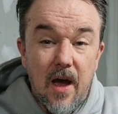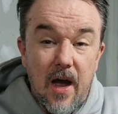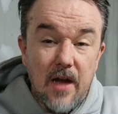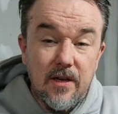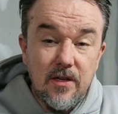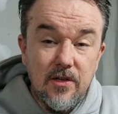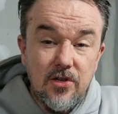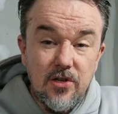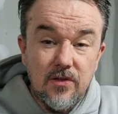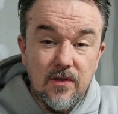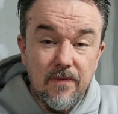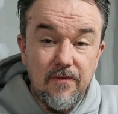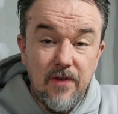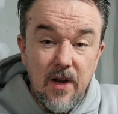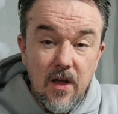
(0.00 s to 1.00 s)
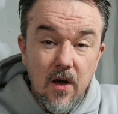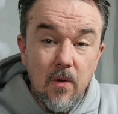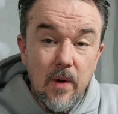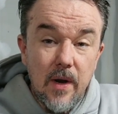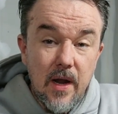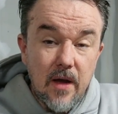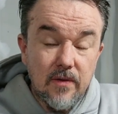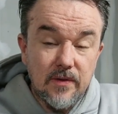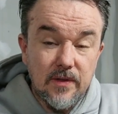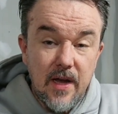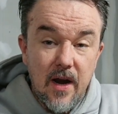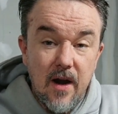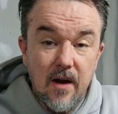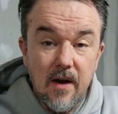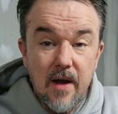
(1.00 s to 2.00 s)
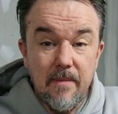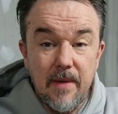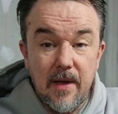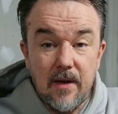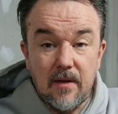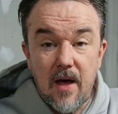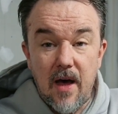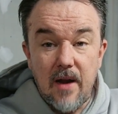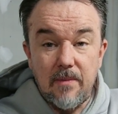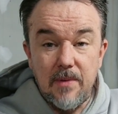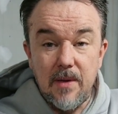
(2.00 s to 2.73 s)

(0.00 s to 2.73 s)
I did shoot some video when I was there. I met a lot of